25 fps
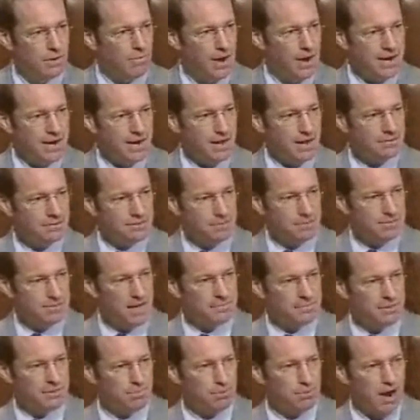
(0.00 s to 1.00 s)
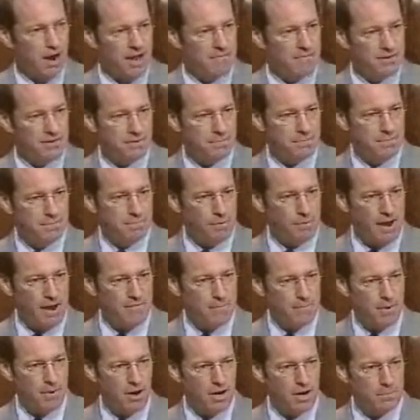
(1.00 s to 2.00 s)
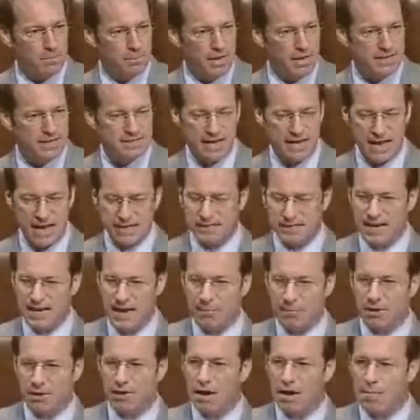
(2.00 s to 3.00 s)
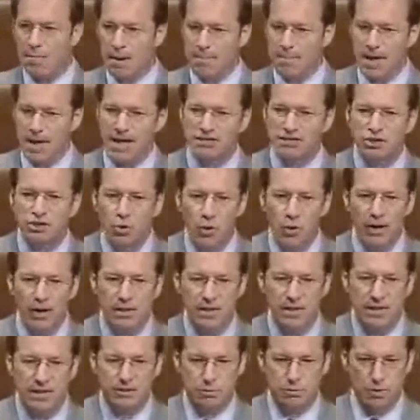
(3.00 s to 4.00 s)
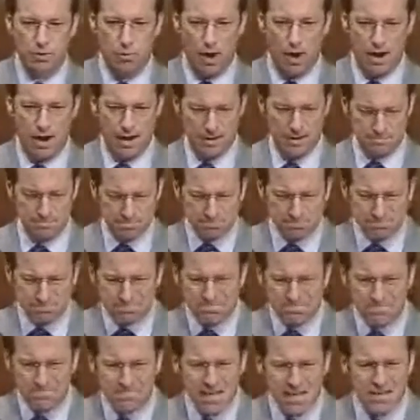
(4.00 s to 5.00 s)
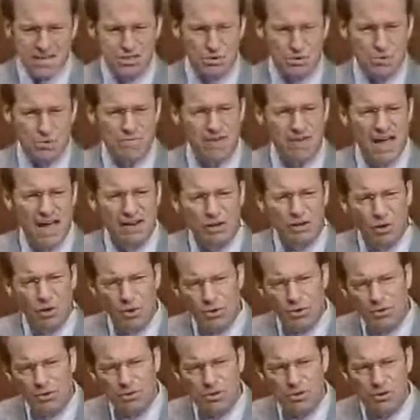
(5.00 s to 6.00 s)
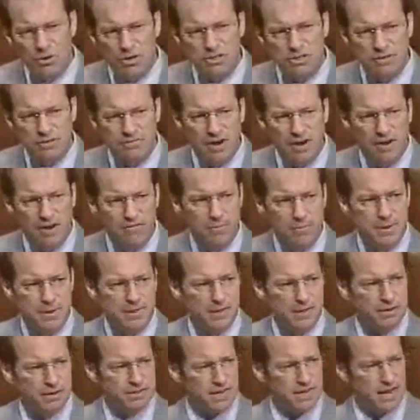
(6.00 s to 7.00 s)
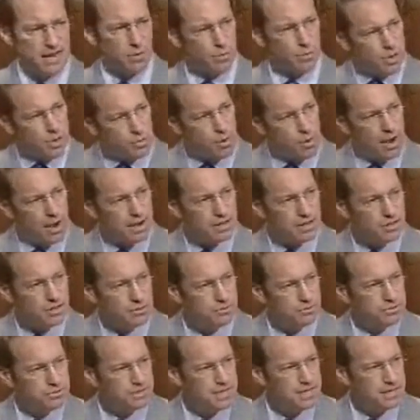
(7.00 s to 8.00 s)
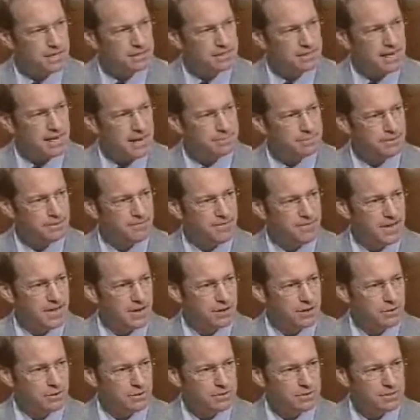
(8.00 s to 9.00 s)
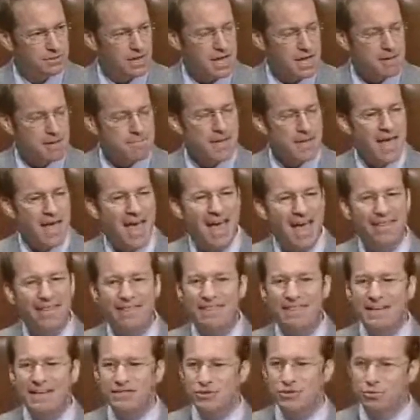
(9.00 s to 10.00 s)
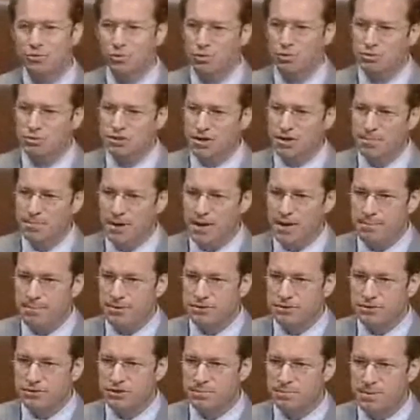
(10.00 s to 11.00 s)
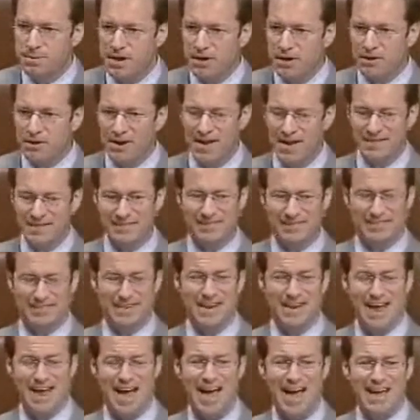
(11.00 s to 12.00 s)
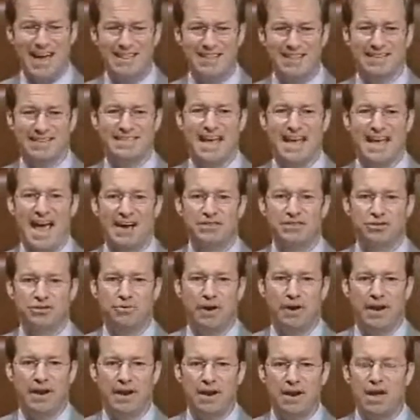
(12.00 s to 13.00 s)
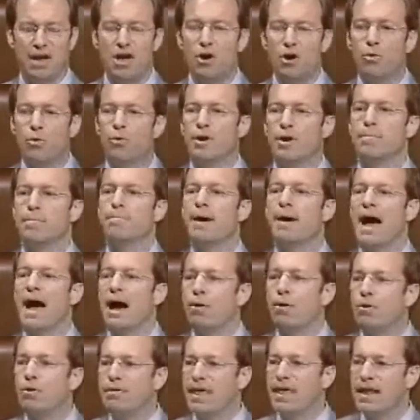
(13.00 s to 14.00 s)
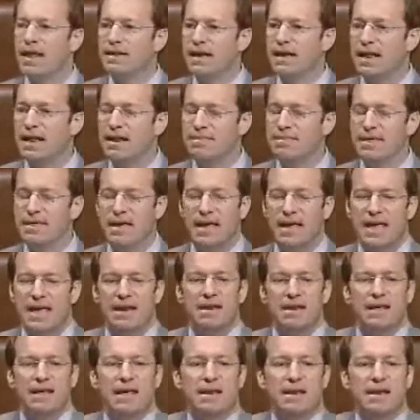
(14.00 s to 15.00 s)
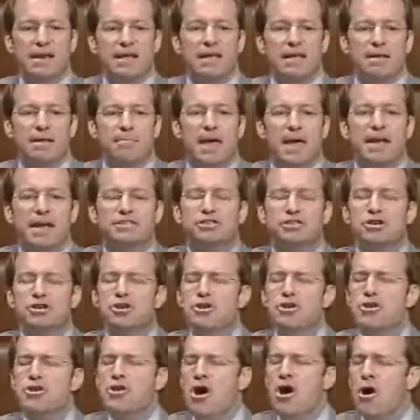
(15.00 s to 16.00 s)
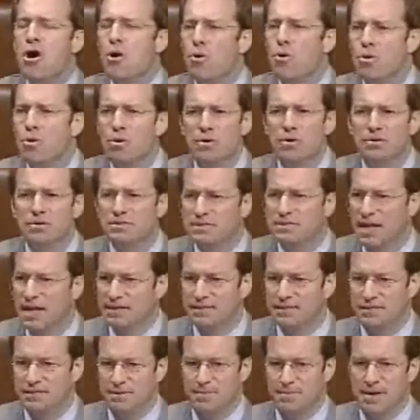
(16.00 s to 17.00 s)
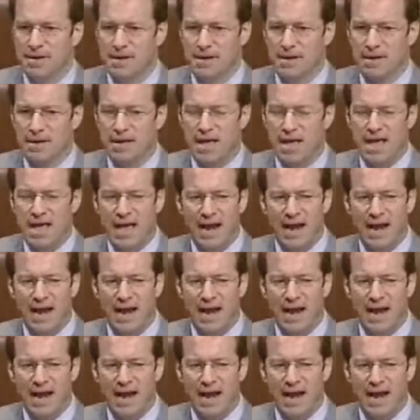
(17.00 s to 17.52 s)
Right now, sometimes the private marketplace isn't able to come up as quickly as we want it. So we've got local units of government that are saying we want to use these types of vehicles, and this Rules Committee, Mr. Speaker, has denied the tax credit would empower that kind of thing. It makes no sense to me.